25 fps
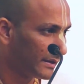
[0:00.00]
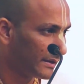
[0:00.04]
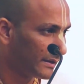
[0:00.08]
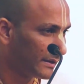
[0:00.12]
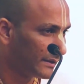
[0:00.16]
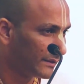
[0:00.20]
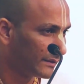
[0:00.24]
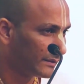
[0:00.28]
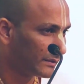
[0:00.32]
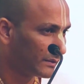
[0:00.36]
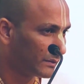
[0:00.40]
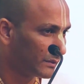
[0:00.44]

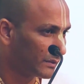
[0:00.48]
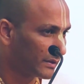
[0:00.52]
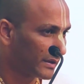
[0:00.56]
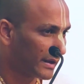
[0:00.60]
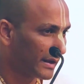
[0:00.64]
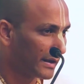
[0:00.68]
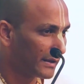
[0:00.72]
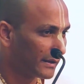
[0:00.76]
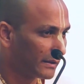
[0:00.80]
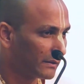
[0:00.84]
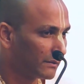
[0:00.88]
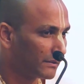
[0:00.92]
is to
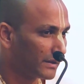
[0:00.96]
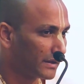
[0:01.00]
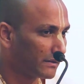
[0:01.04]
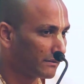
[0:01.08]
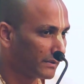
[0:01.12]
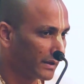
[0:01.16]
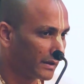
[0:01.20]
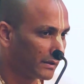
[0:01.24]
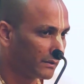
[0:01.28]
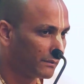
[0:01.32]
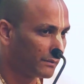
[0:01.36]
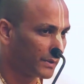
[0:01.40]
transfer
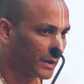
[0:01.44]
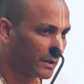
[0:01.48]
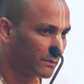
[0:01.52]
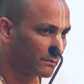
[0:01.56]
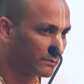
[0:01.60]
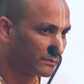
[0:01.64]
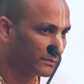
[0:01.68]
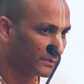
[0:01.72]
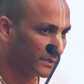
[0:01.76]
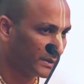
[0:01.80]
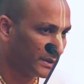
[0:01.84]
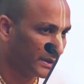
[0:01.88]
one
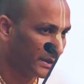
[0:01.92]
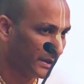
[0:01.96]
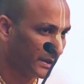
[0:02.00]
from